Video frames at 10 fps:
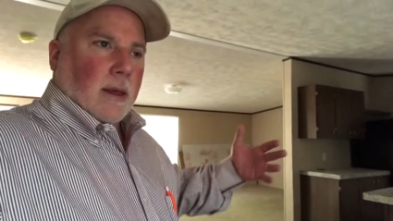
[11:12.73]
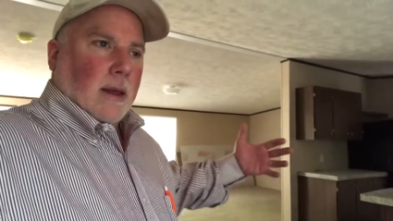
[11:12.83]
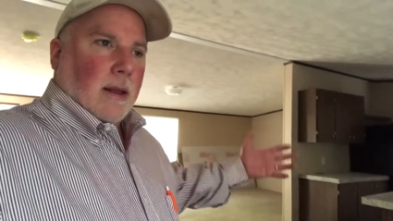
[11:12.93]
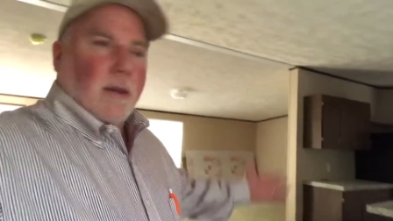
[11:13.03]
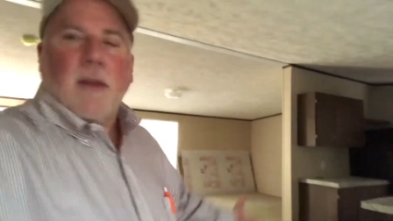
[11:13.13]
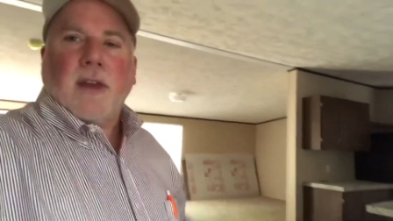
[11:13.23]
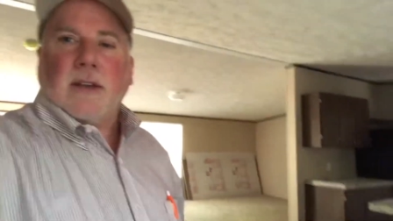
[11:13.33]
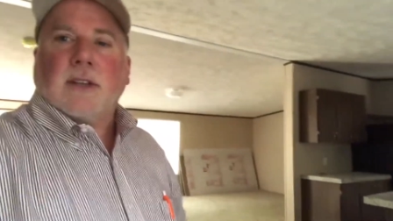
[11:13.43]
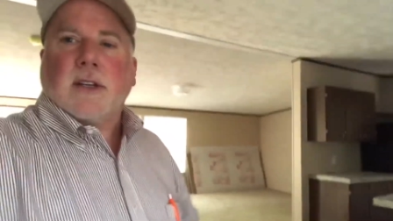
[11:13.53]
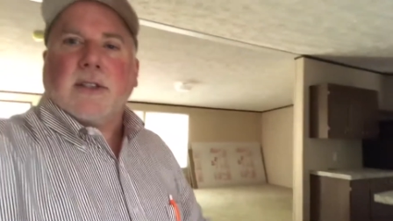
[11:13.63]
and
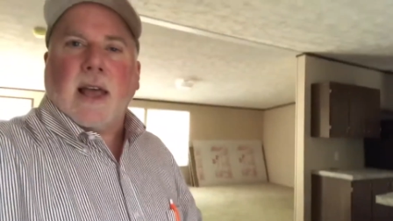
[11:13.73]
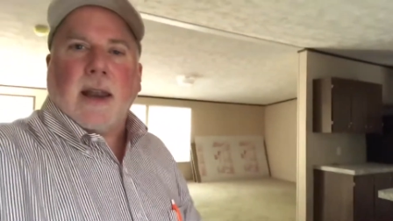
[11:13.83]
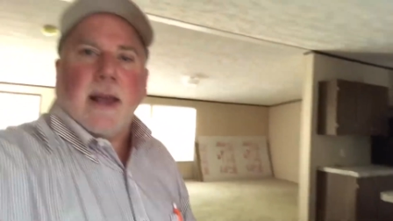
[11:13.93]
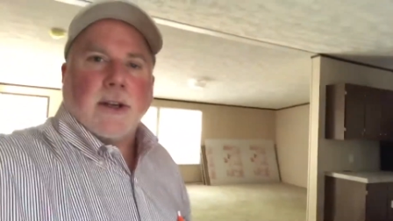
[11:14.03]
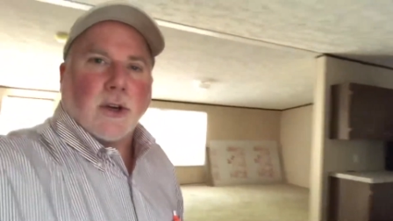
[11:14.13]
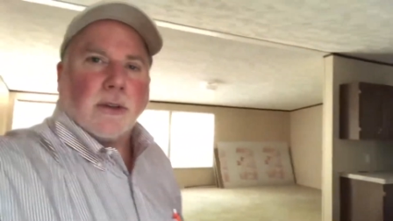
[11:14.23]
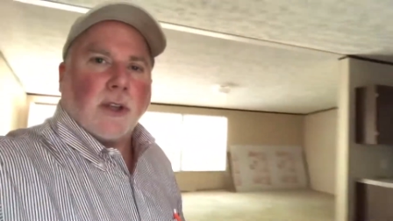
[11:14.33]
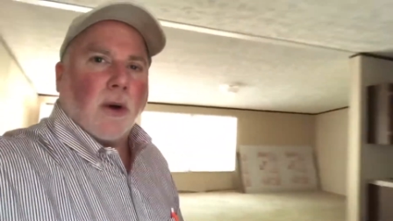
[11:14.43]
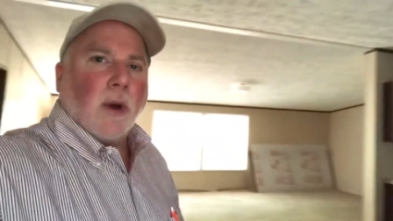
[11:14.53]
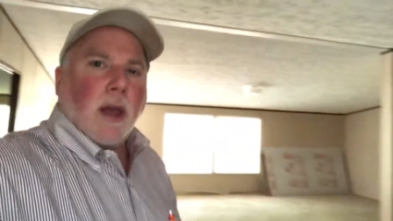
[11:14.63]
things such as that nature.
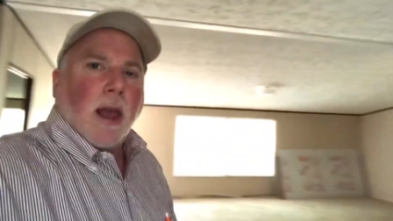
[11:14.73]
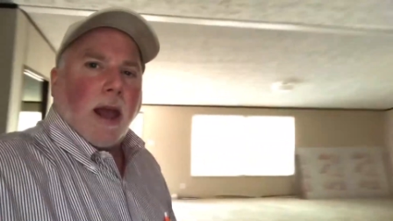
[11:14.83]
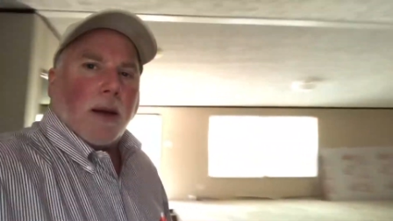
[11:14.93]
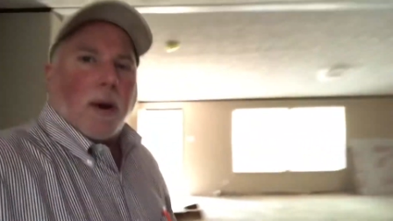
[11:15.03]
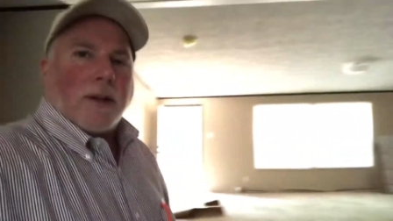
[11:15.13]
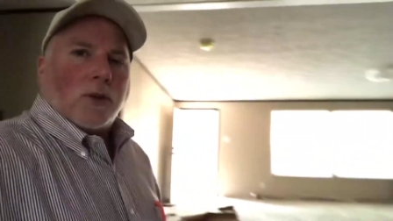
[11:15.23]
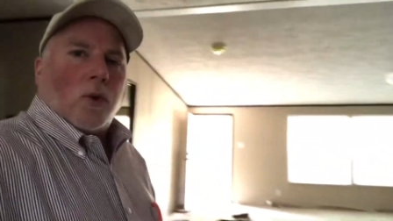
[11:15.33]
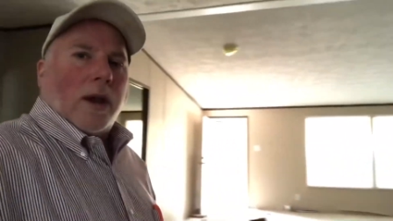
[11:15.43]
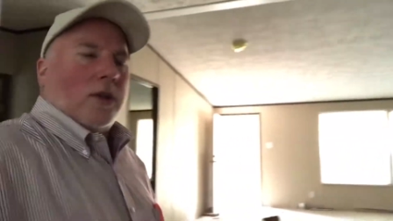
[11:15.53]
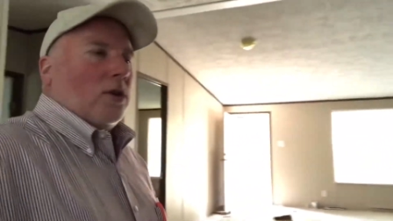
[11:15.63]
So anyway, just
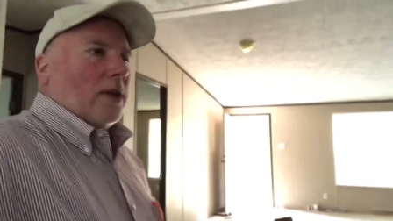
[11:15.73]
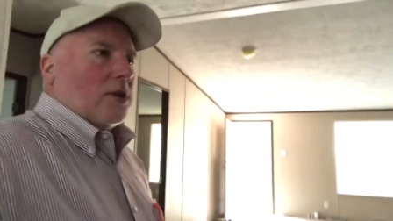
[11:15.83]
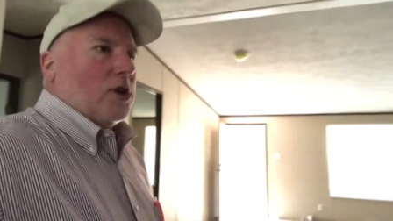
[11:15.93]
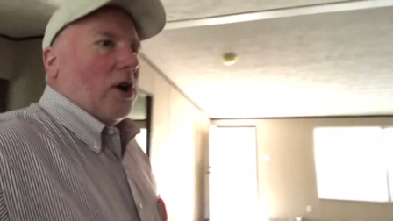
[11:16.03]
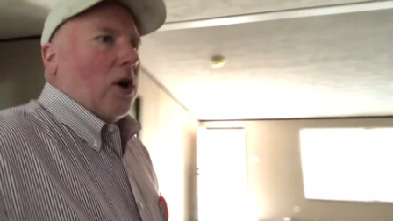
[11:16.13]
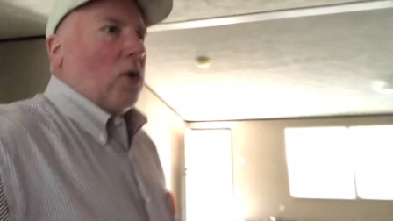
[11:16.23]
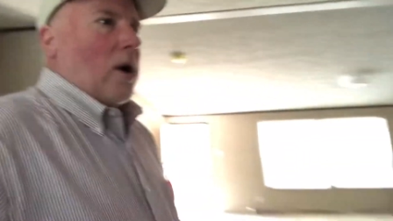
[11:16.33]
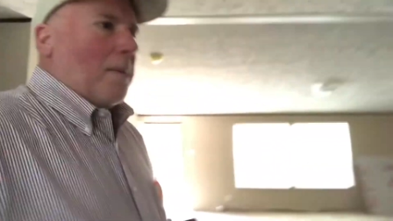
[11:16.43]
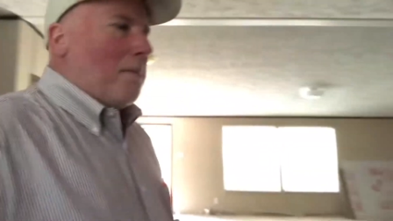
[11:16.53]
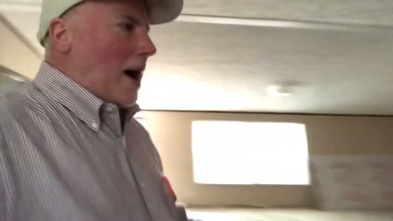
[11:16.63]
wanted to let you know
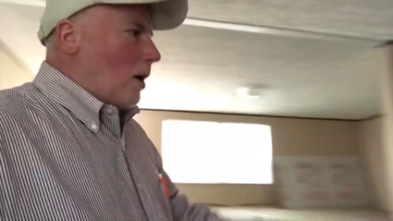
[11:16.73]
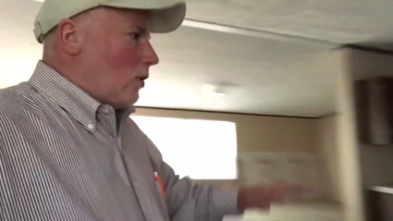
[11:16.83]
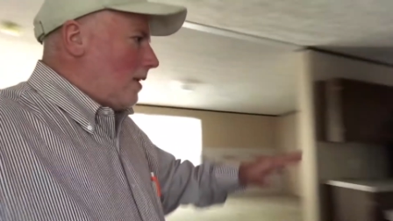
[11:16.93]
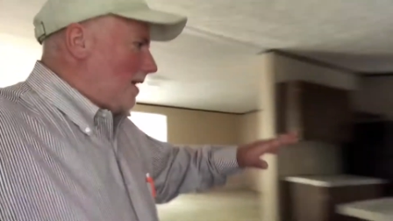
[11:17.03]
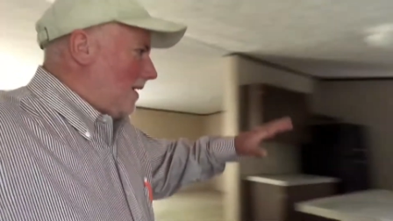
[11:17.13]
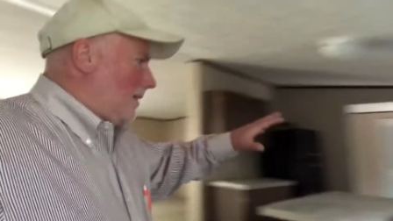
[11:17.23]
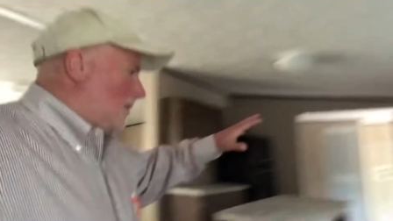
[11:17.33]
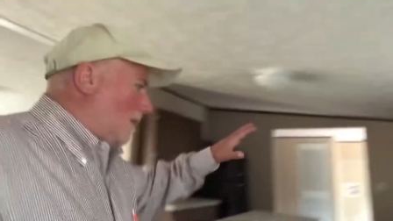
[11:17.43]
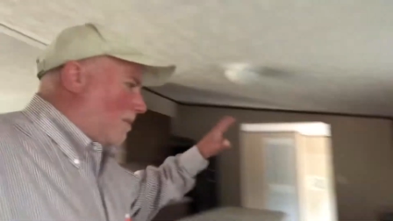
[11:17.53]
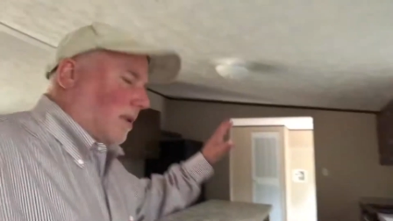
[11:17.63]
about
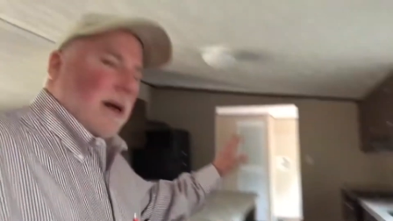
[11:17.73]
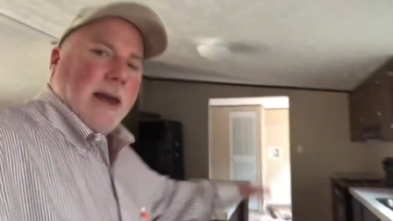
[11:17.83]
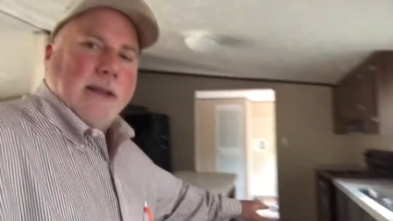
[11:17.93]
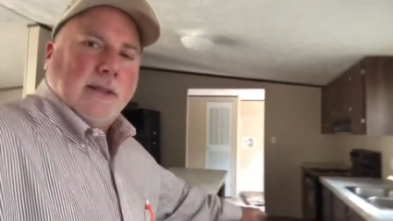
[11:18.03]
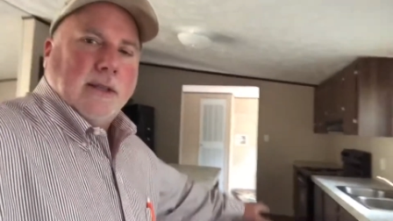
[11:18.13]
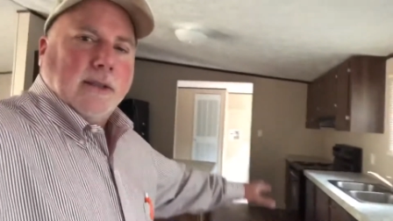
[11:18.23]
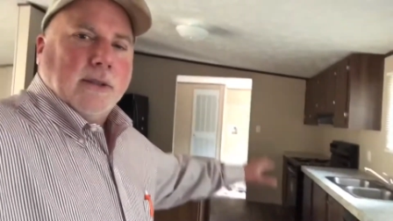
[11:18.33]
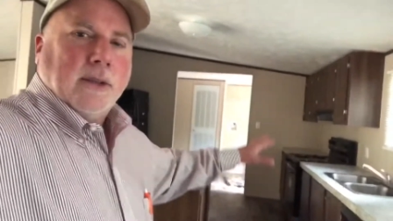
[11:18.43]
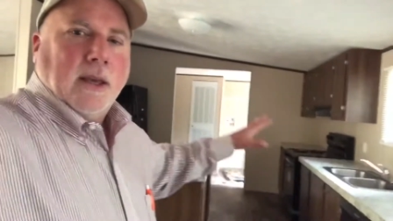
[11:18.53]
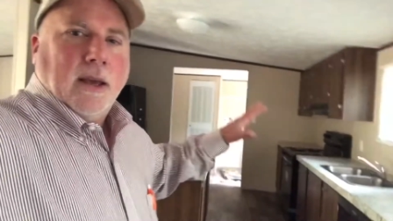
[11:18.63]
these
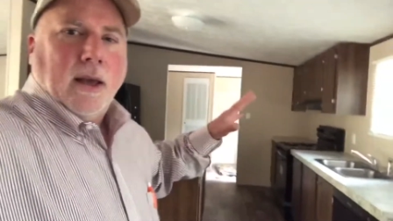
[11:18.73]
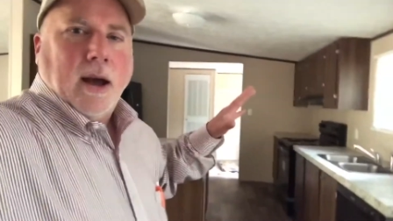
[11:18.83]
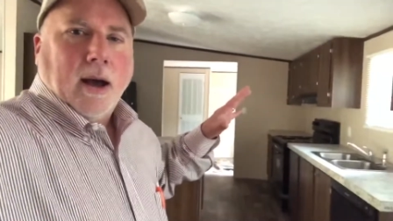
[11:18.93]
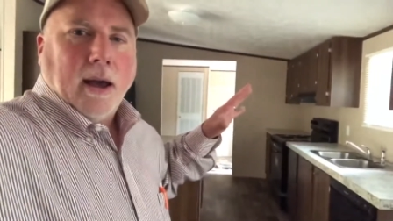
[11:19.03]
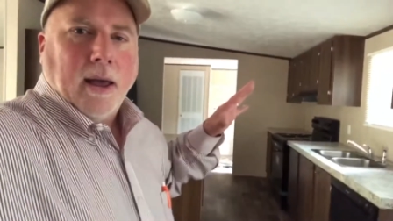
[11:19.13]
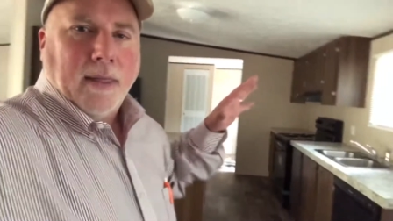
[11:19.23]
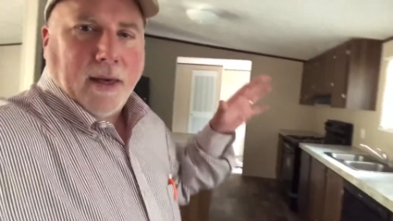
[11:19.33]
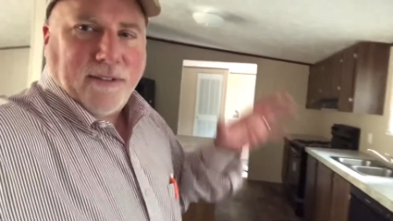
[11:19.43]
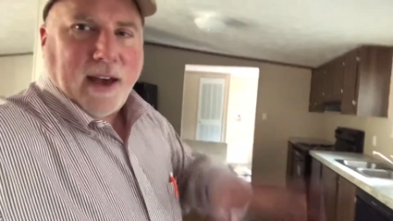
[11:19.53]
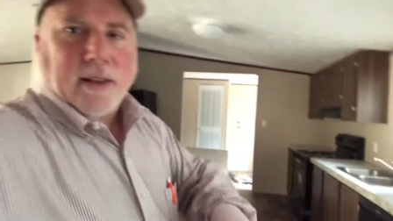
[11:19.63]
appliances uh, and
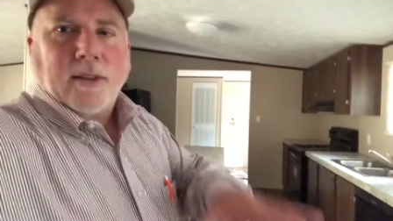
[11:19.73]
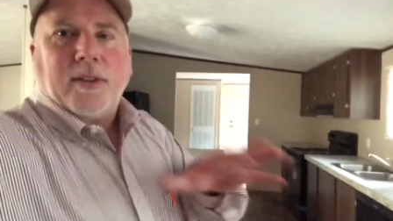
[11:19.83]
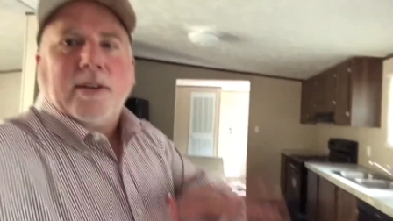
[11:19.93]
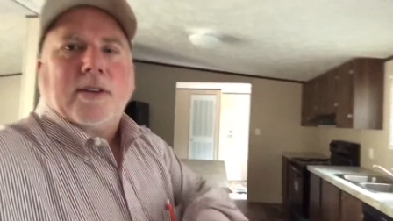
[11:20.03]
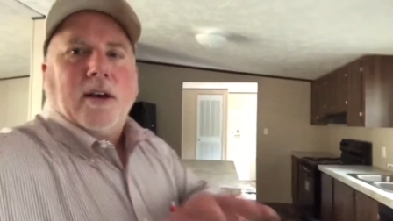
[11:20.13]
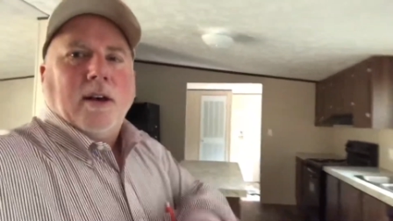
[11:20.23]
the fact that this,